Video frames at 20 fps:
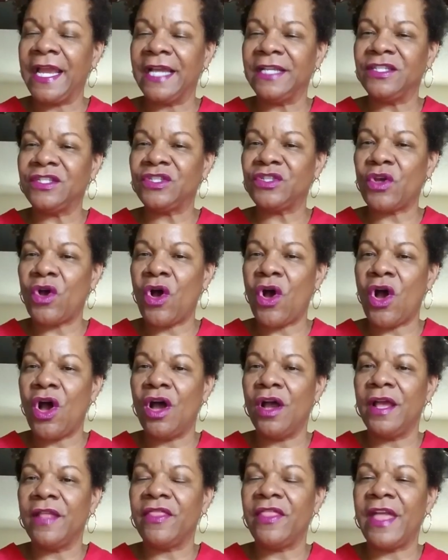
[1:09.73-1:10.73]
I
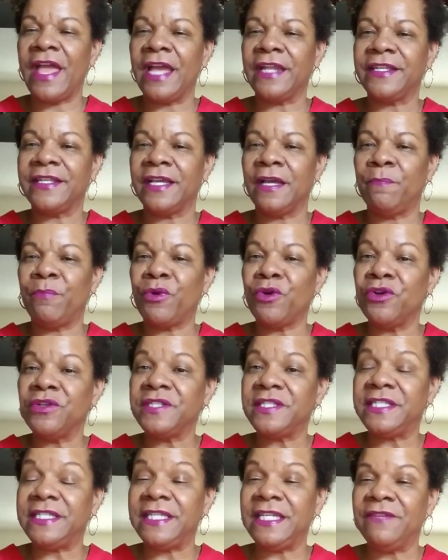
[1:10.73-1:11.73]
saw that uh,
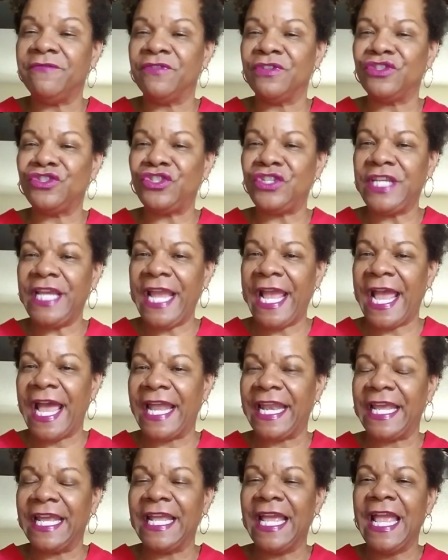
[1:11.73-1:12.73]
Purse Diva, she
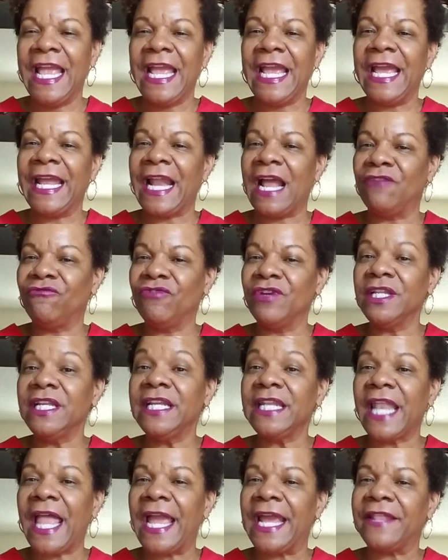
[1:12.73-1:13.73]
had it, and I
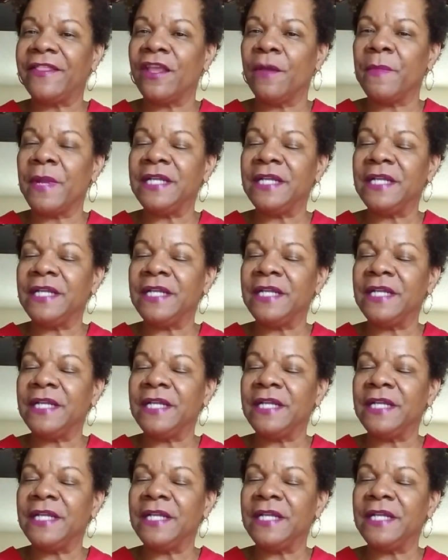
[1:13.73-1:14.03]
really liked them.